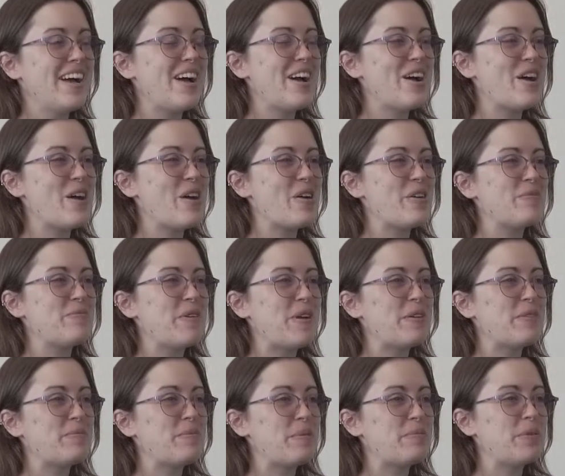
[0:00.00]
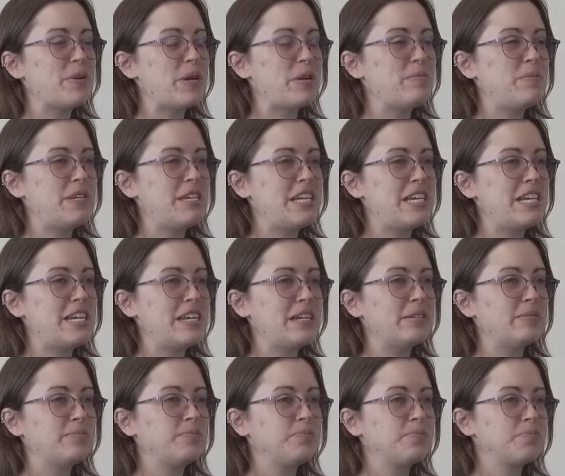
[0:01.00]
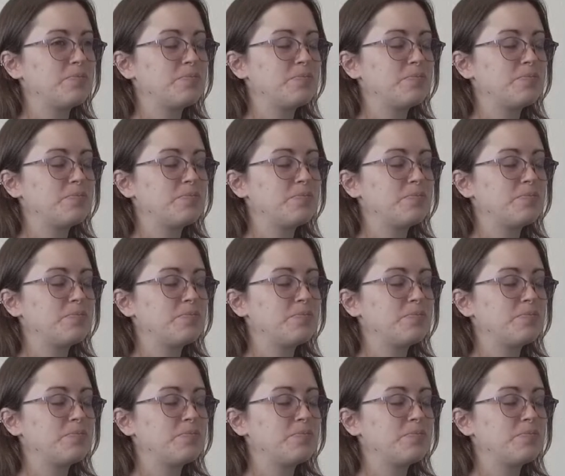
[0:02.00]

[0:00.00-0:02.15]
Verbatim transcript: um, I remember it being